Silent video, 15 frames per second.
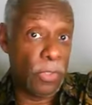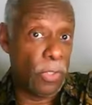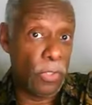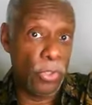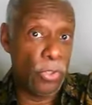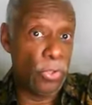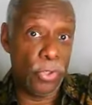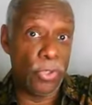
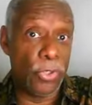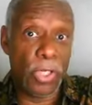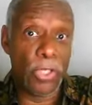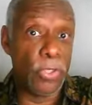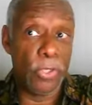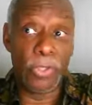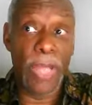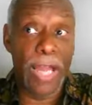
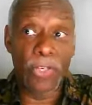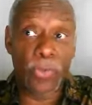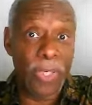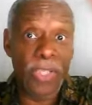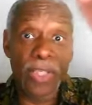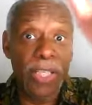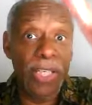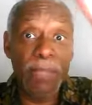you're not
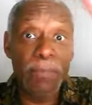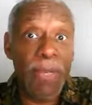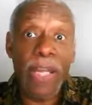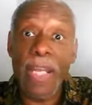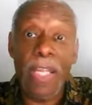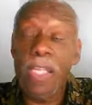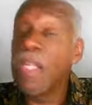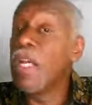trusting in
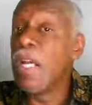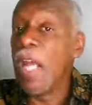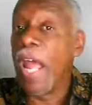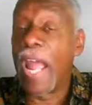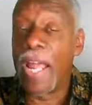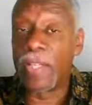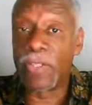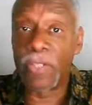me.
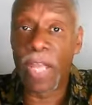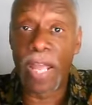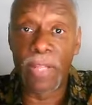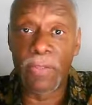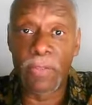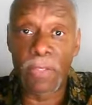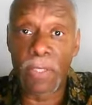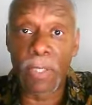And
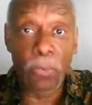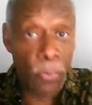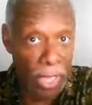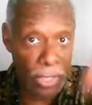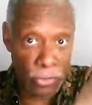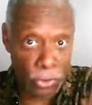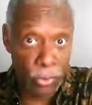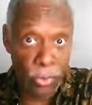
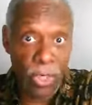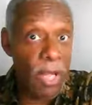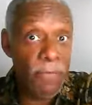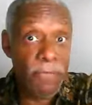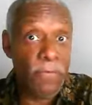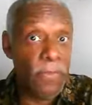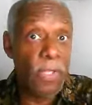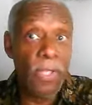sure
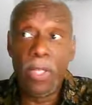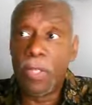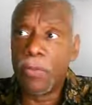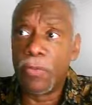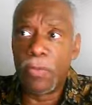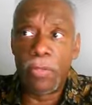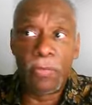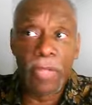enough,
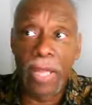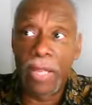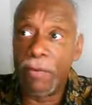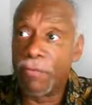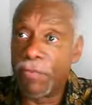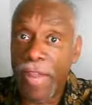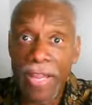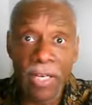they
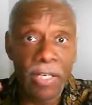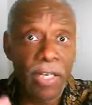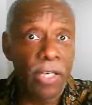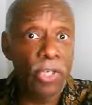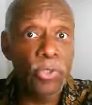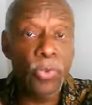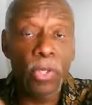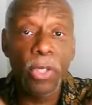invaded
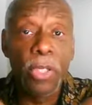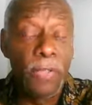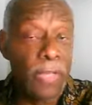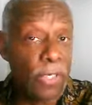Israel and they